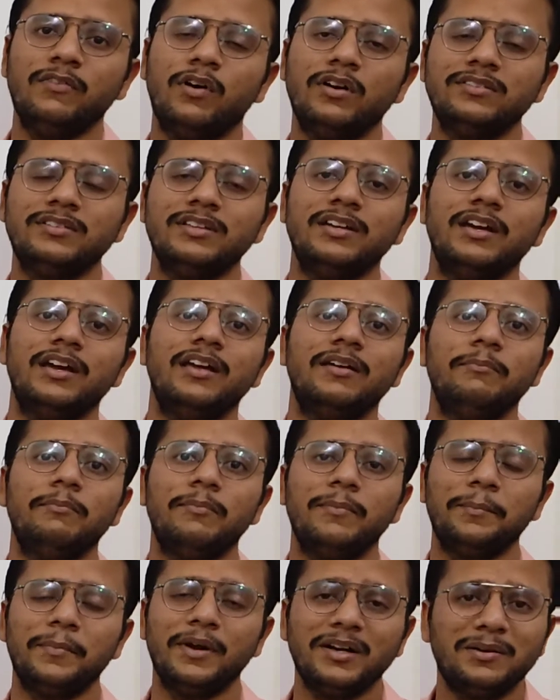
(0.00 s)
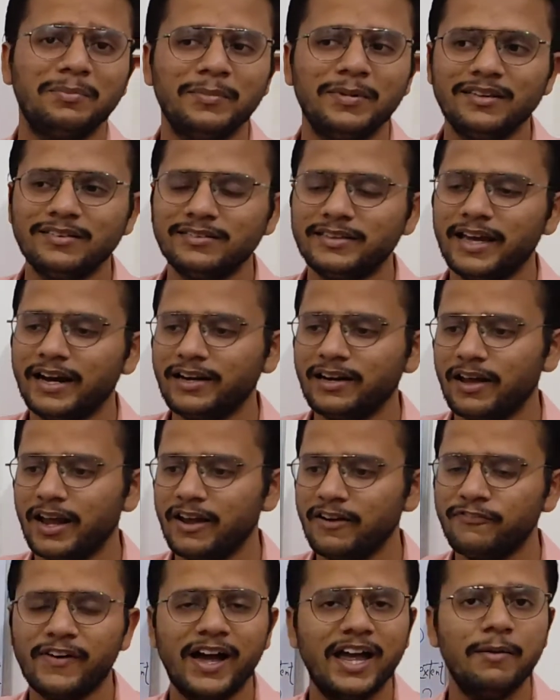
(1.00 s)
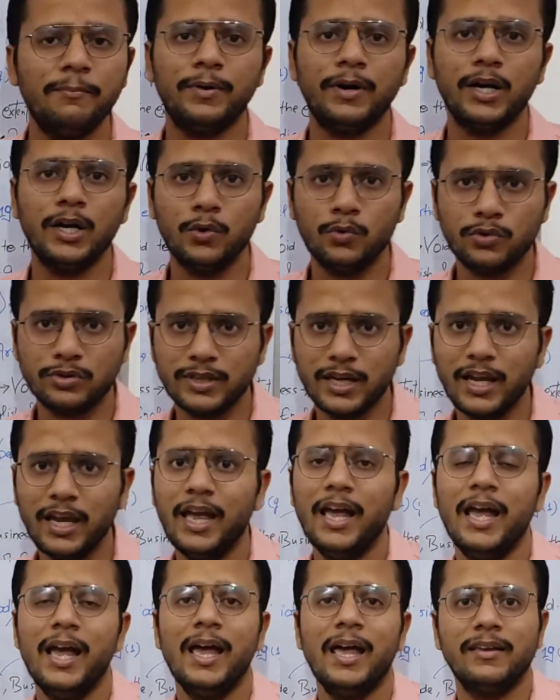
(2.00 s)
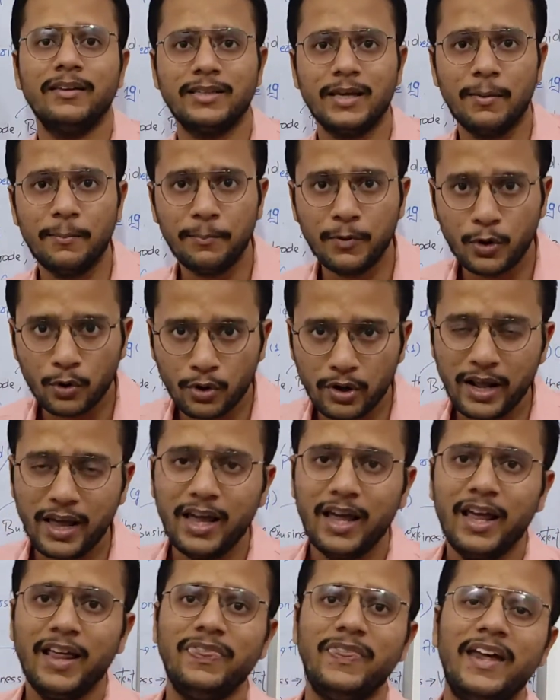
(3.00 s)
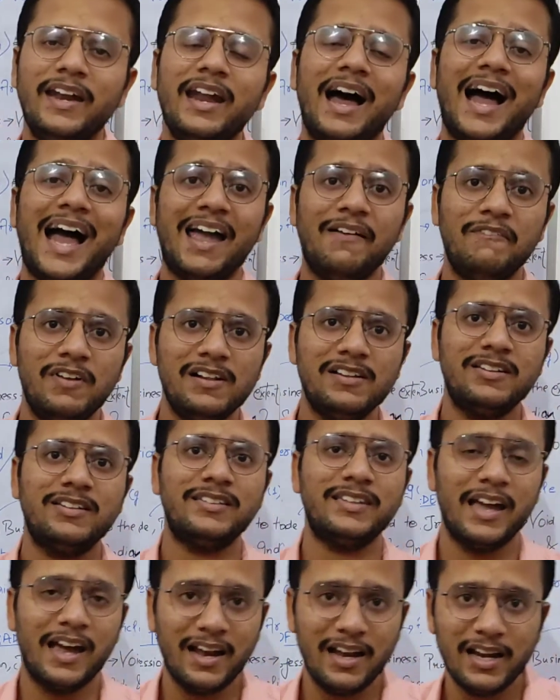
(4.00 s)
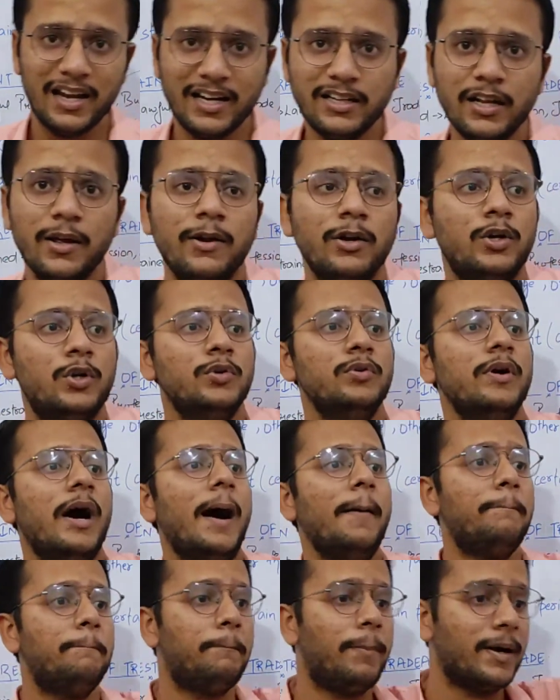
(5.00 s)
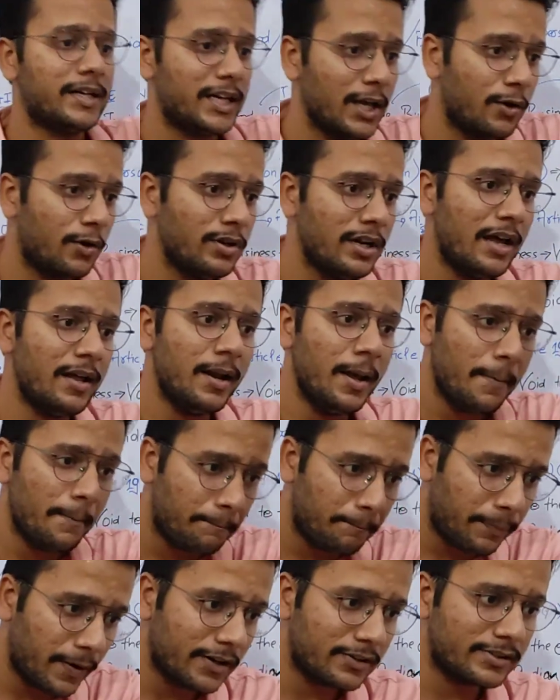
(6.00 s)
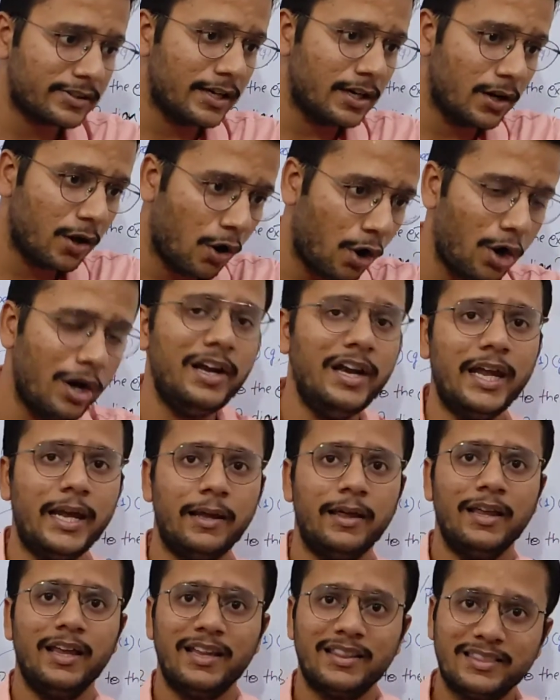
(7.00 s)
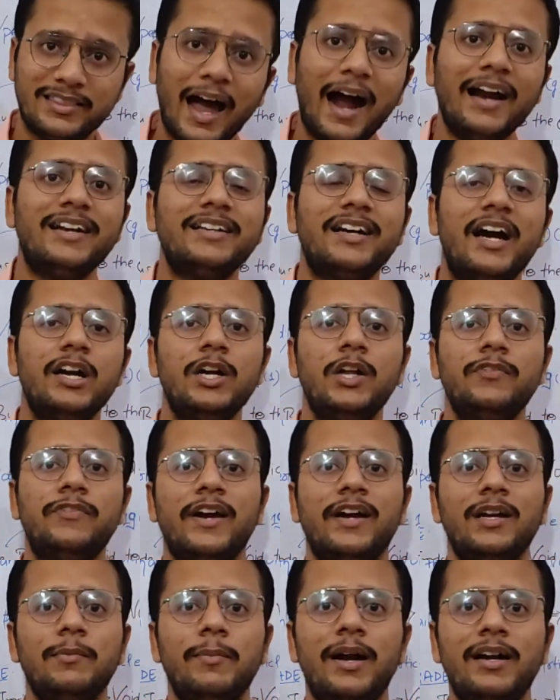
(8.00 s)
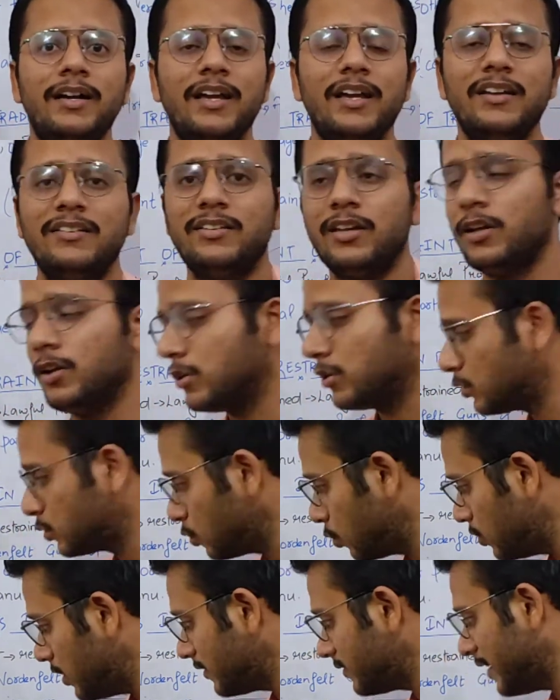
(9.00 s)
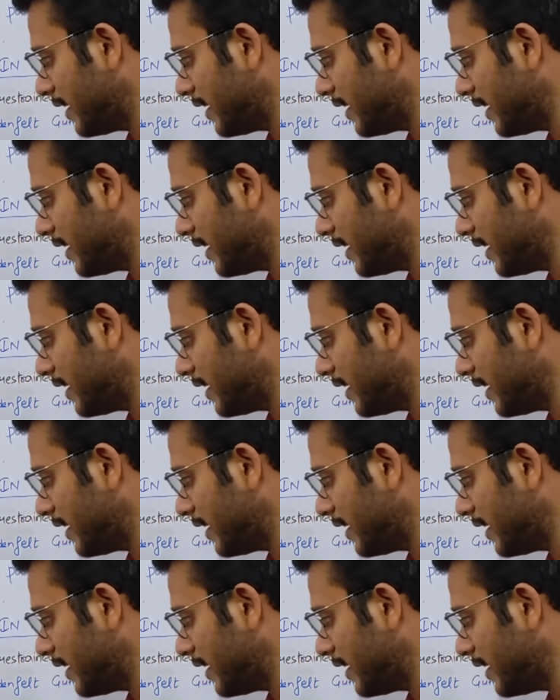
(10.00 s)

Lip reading: was, it means that if I am producing some good, then I will sell it to a particular person only. That kind of agreement is solus